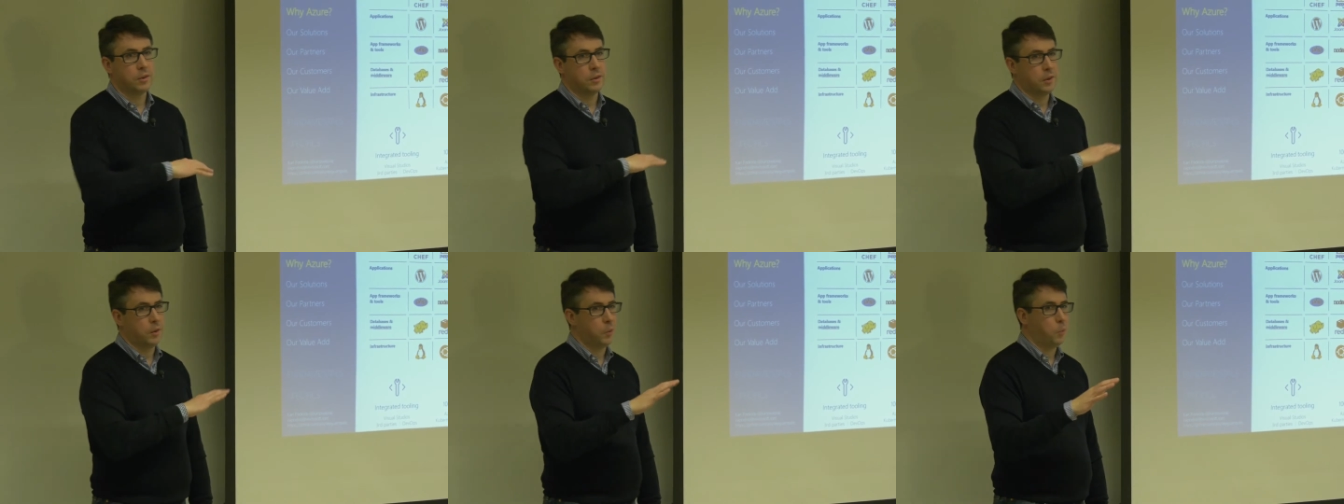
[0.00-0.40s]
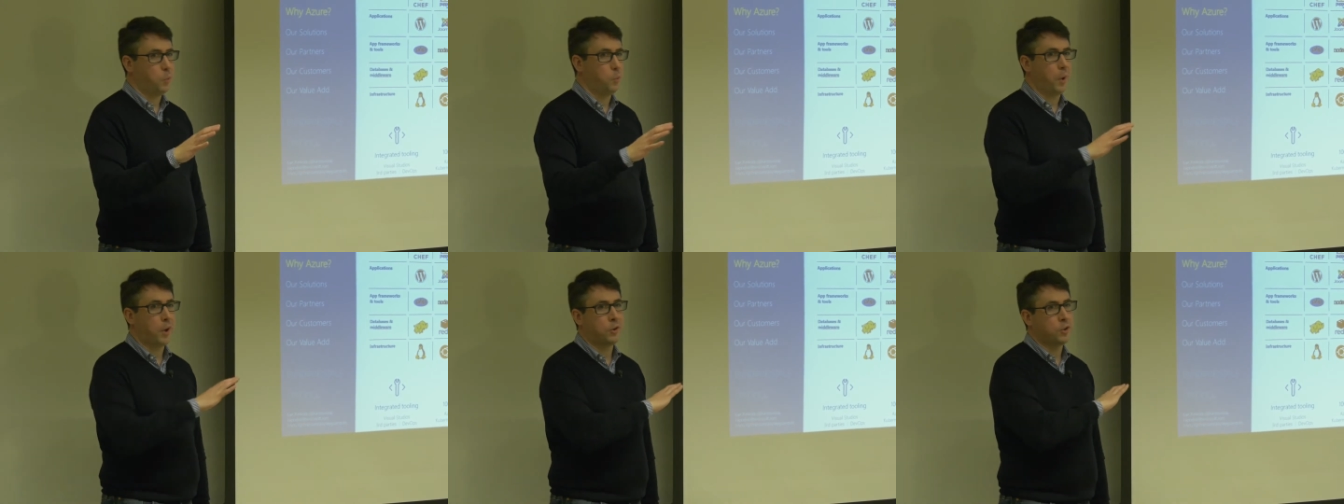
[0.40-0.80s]
The
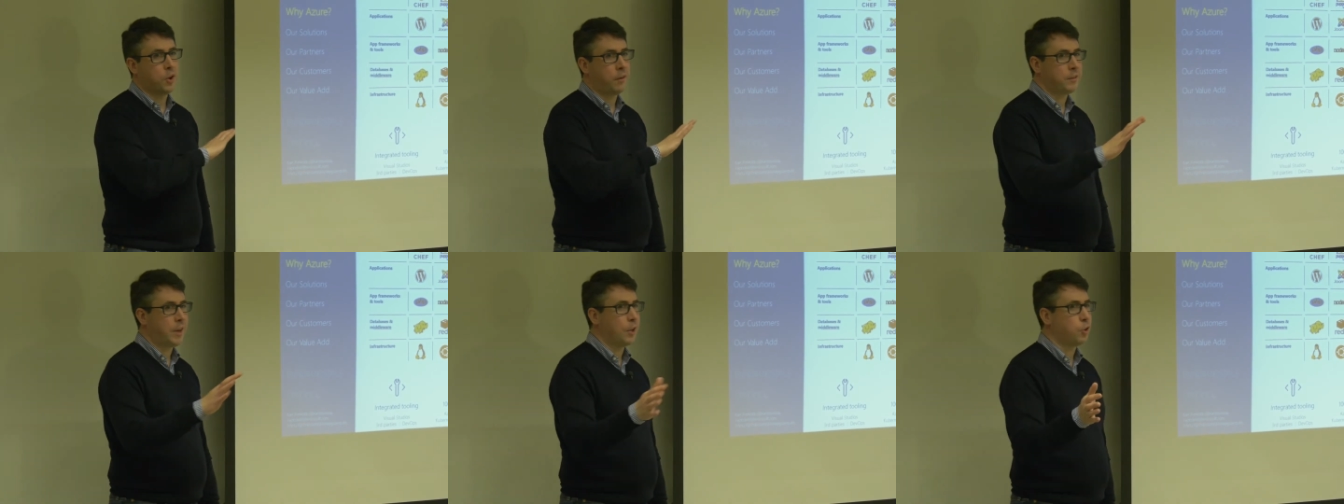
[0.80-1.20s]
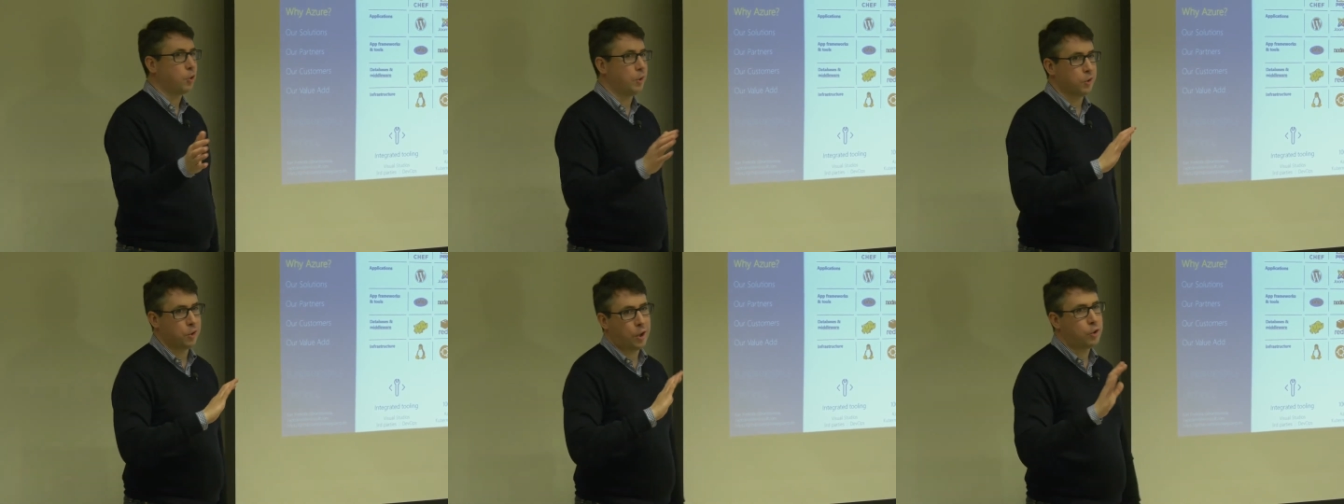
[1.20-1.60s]
Microsoft Azure
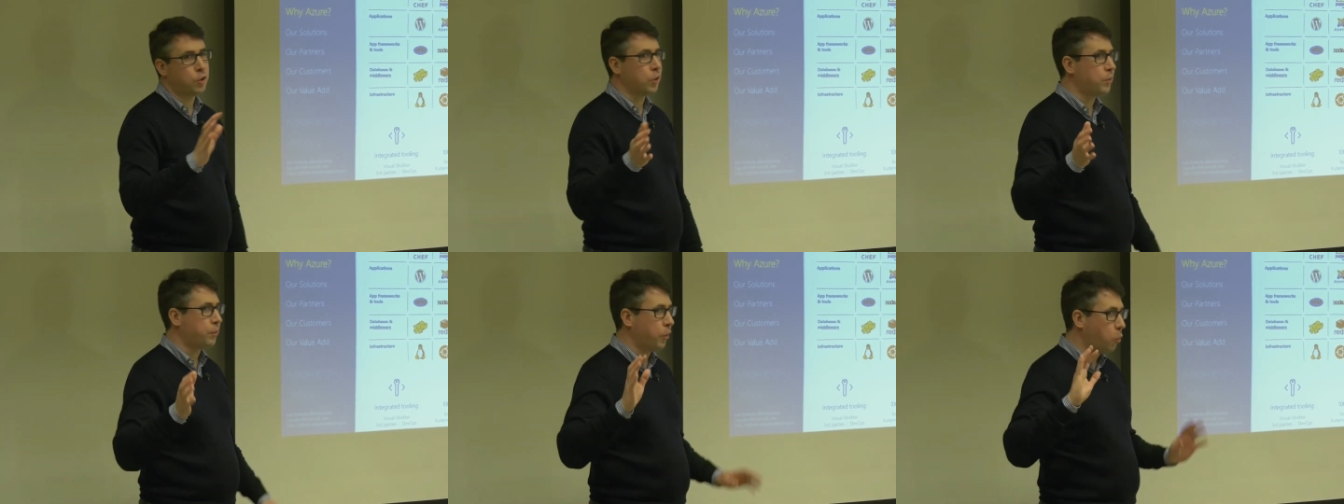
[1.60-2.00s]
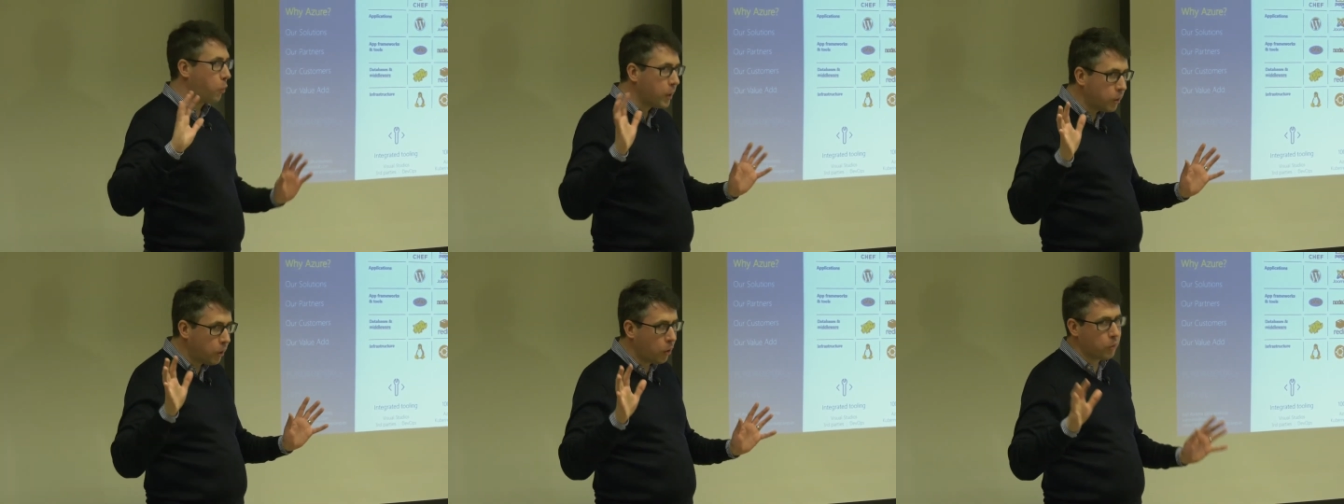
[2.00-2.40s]
is not just for
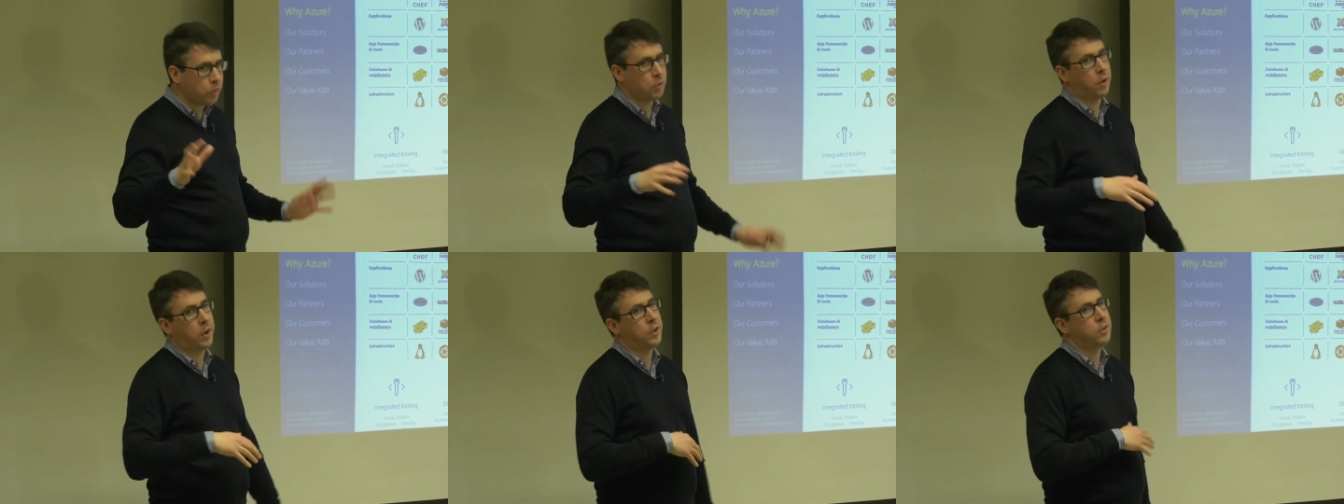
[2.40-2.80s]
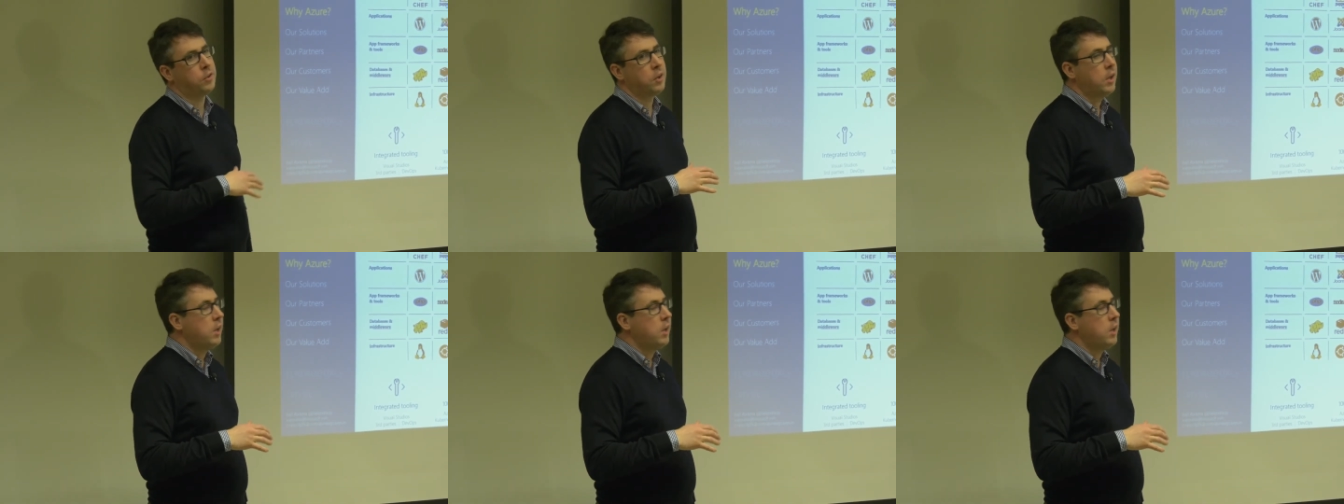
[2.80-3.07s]
Windows, right?